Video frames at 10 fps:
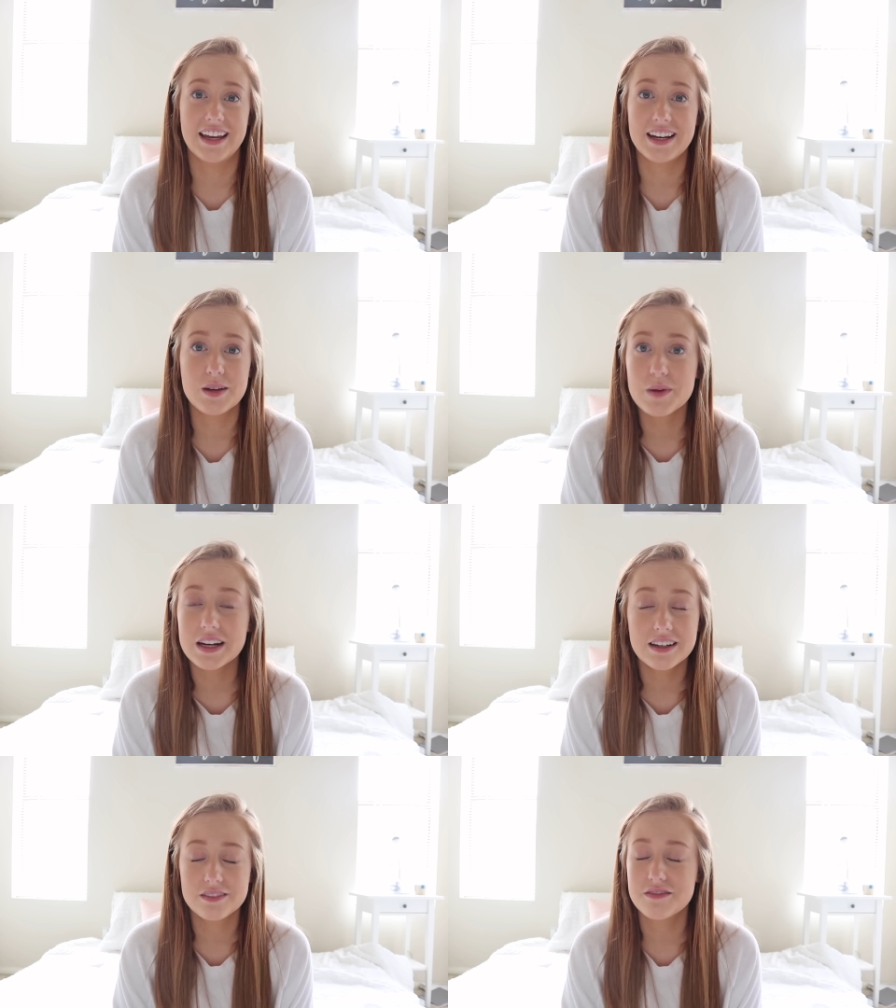anybody
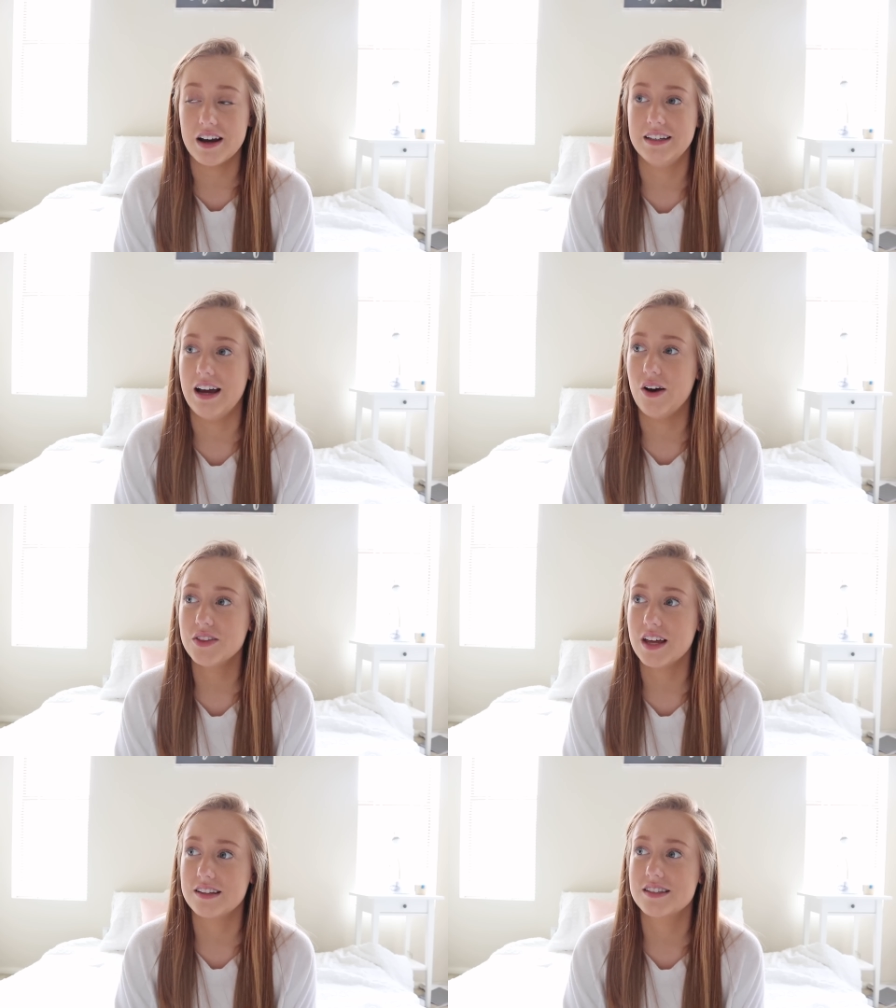can find out.
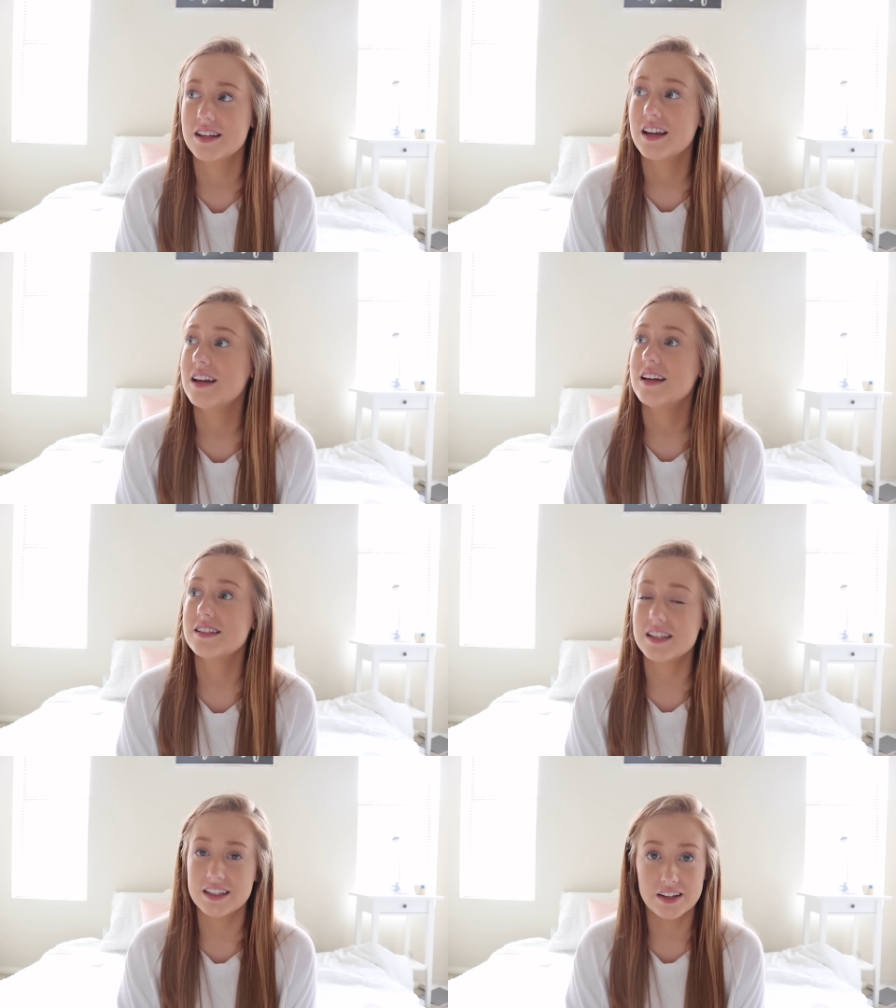That's
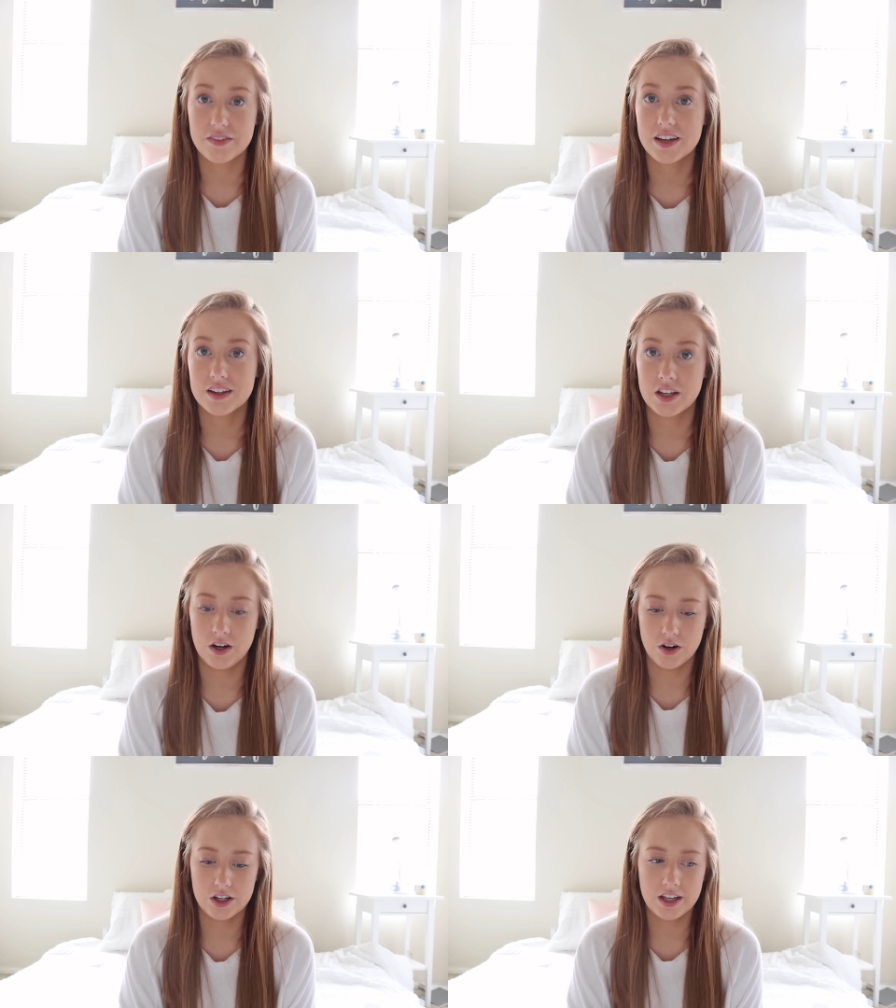significantly
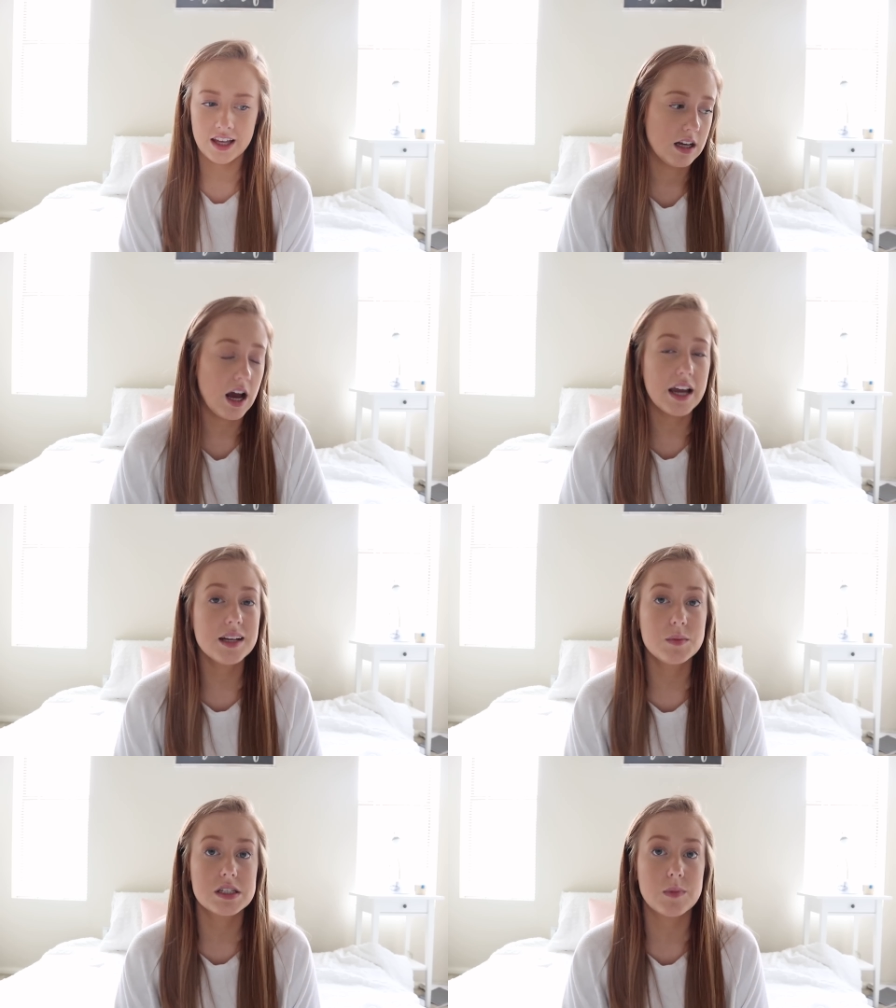early. I had
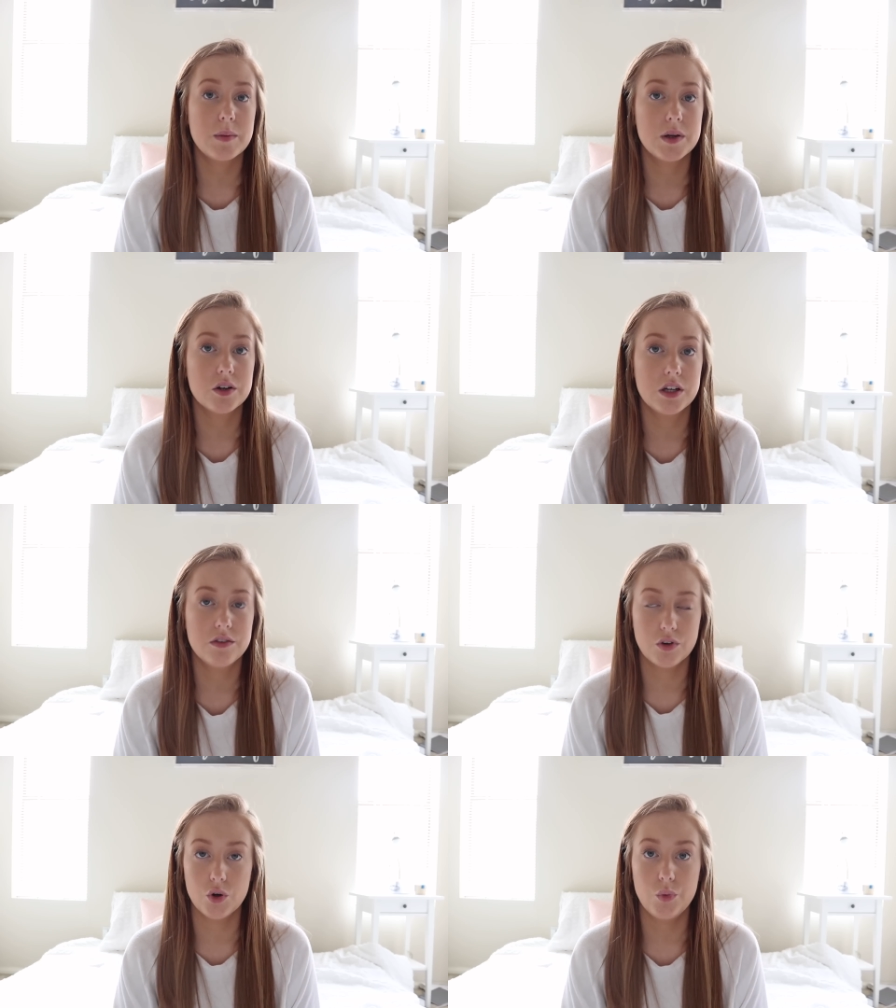missed my period
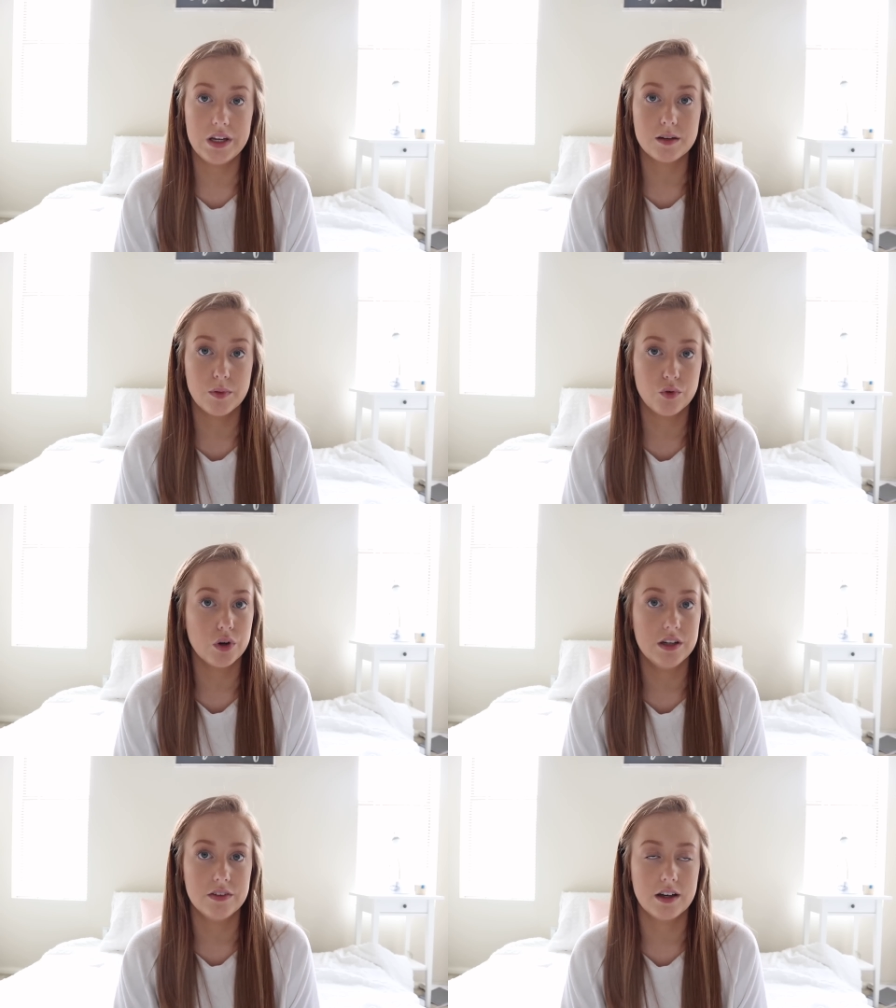for a week before
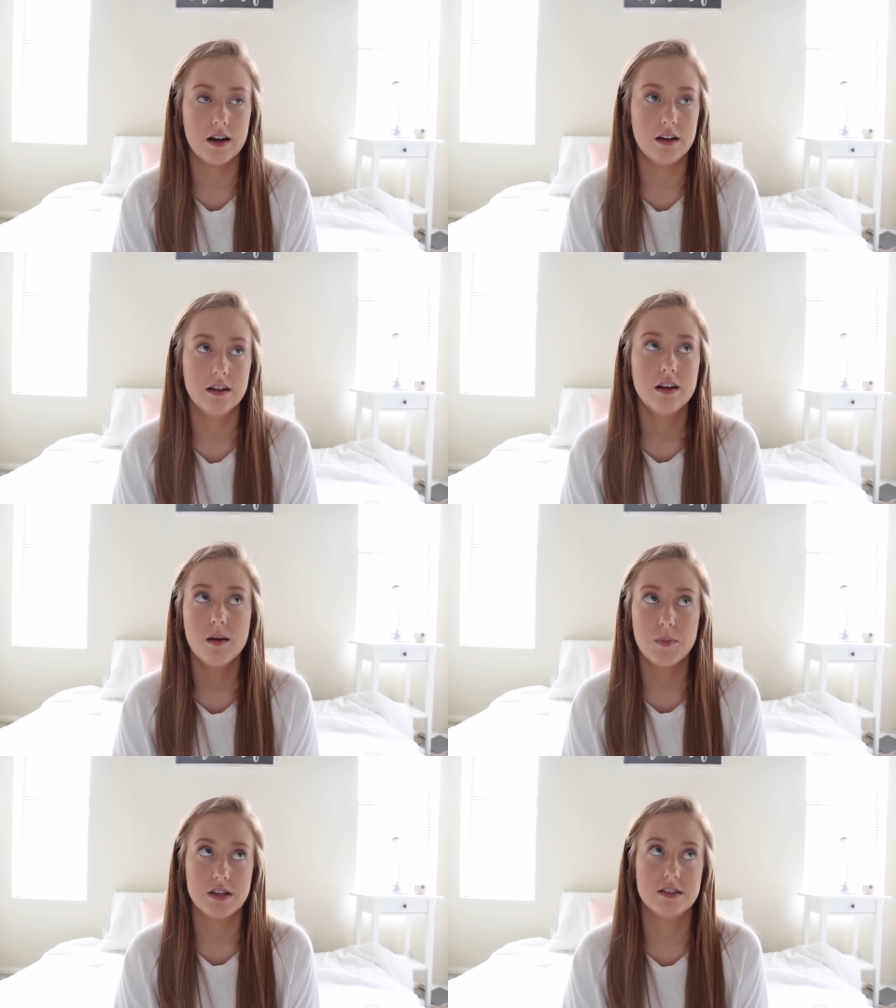I even got a
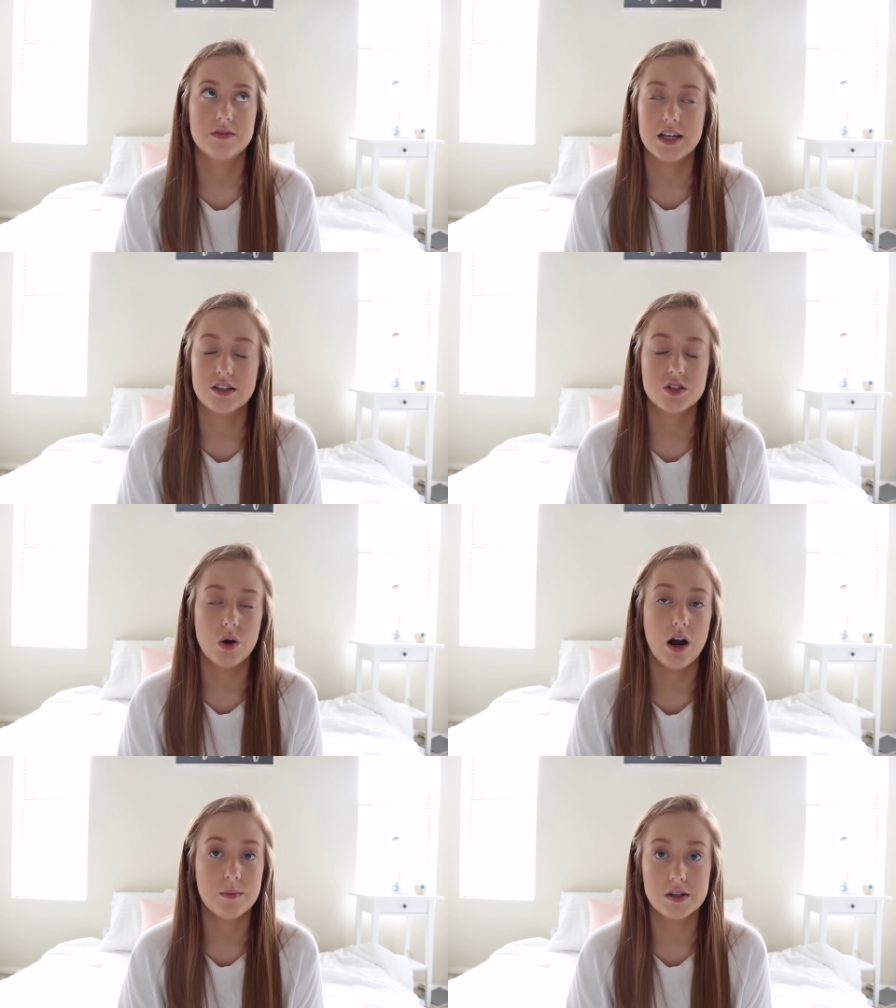positive test, so
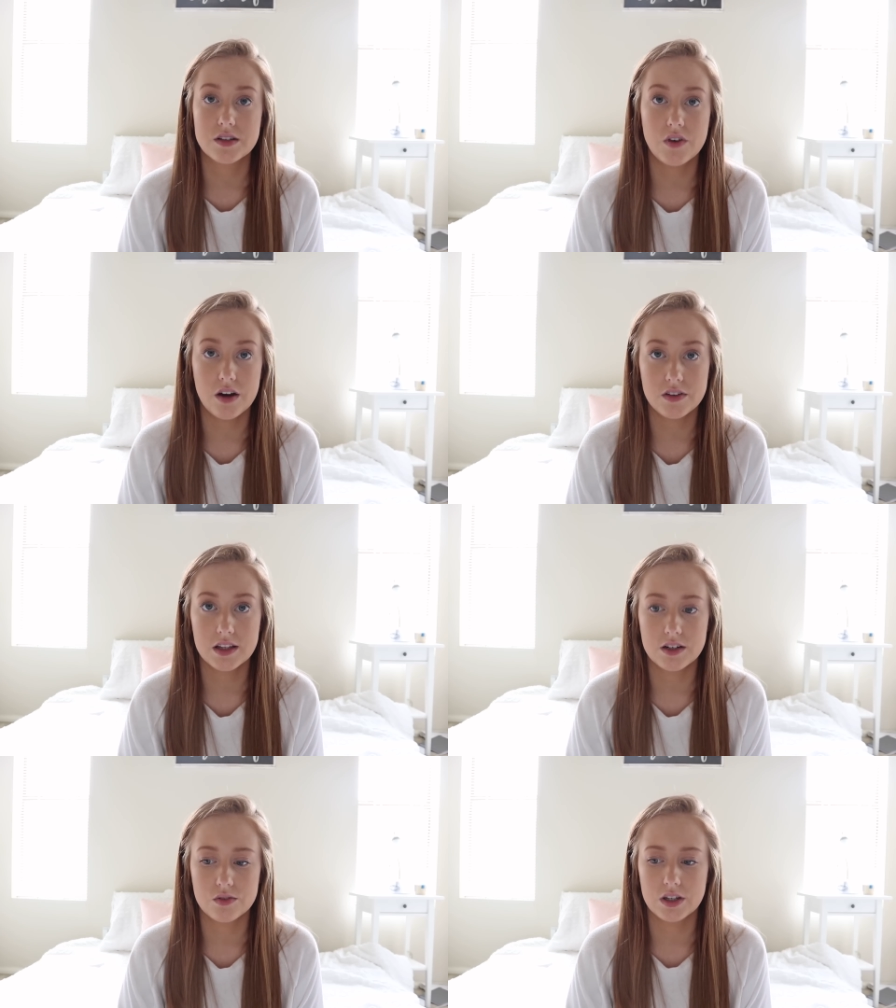I must have
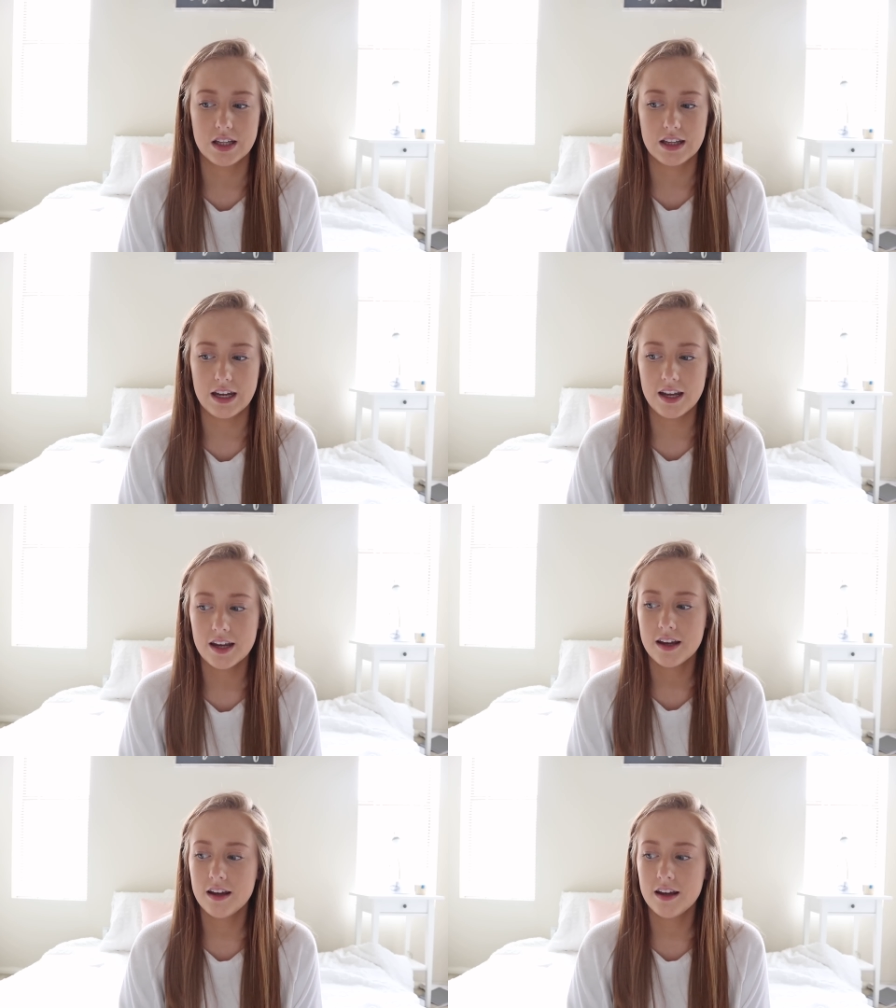ovulated really late.